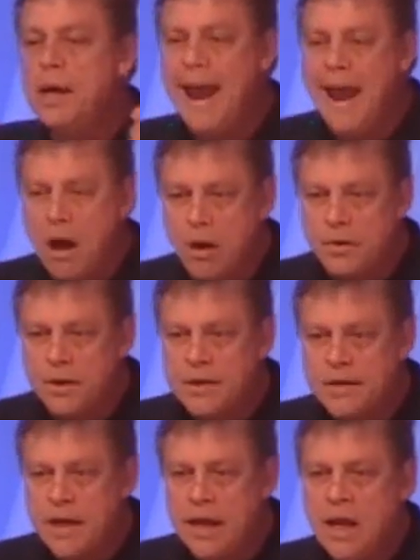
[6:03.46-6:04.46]
looking out, you
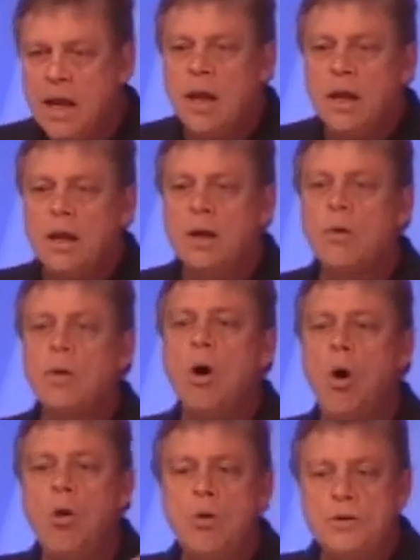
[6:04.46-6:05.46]
see, and
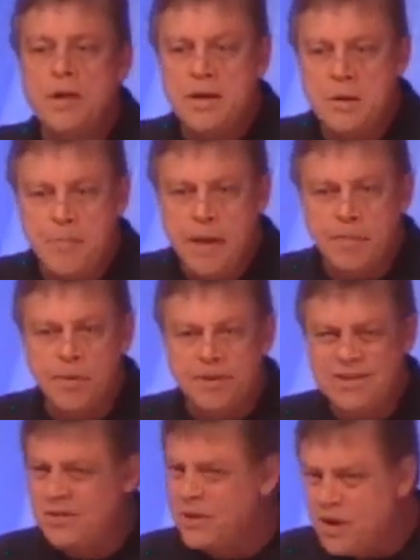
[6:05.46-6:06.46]
all those other people who
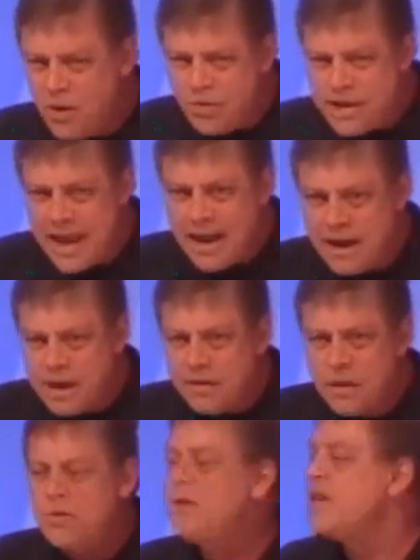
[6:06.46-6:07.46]
sort of don't get it,
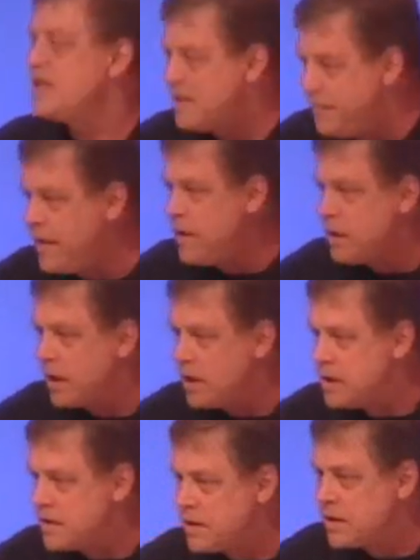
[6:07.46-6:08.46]
those are the
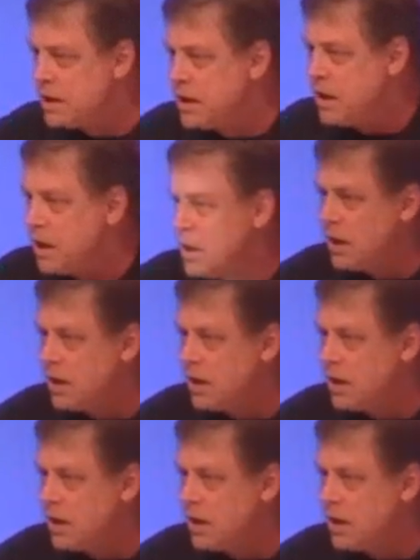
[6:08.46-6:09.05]
civilians. And, I